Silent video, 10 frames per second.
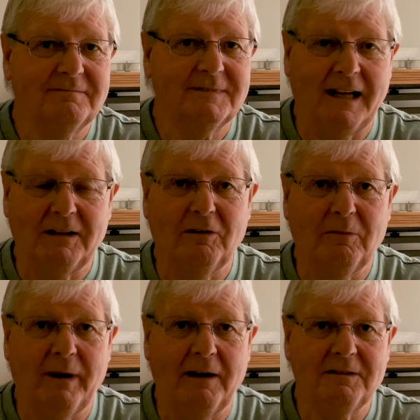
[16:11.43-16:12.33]
tell you
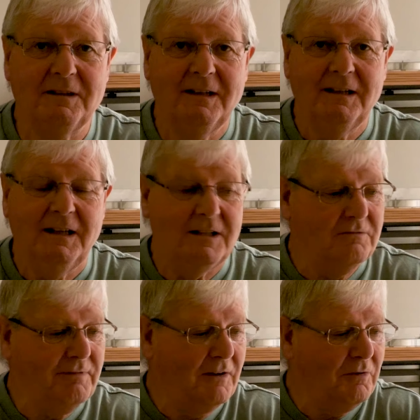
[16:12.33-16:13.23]
about is a
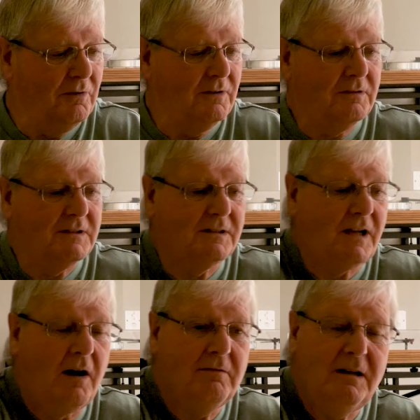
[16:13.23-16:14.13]
record that's
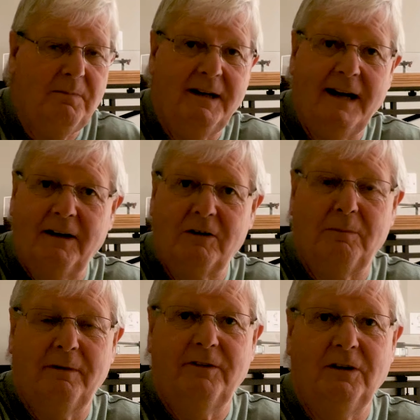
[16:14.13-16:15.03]
only been out a
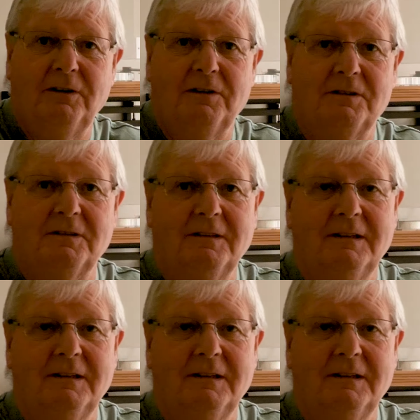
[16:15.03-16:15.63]
couple of years.